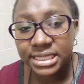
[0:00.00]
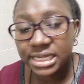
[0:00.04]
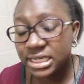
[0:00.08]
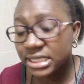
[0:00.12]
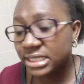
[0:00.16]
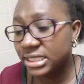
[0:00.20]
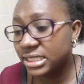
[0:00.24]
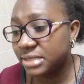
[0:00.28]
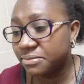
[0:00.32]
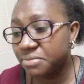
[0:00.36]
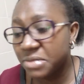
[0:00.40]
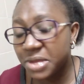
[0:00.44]
and
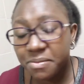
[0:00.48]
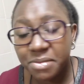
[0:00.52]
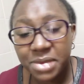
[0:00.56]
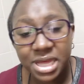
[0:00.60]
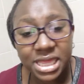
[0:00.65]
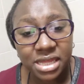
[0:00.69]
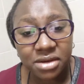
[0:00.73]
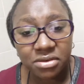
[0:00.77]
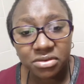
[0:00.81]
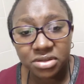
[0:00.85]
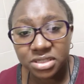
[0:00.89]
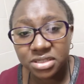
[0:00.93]
my
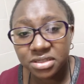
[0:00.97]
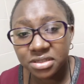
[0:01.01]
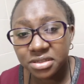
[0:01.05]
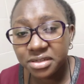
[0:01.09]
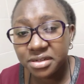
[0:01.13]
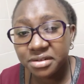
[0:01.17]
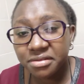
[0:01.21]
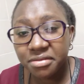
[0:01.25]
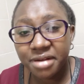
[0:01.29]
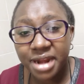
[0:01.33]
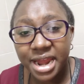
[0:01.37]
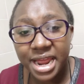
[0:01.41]
mother was so
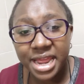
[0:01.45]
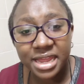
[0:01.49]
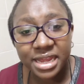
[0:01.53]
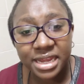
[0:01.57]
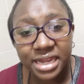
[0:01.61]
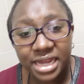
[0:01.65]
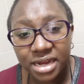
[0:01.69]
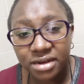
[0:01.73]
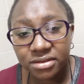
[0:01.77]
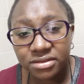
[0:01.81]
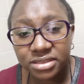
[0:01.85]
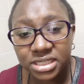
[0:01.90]
crying
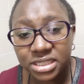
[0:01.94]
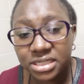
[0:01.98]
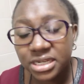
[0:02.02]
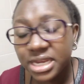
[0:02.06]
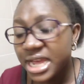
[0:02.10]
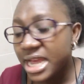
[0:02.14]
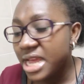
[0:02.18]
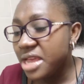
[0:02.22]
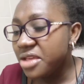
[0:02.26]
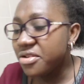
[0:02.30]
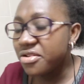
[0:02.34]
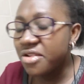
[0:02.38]
out, and
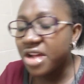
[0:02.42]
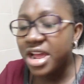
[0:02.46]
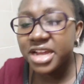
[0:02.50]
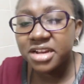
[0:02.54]
you know,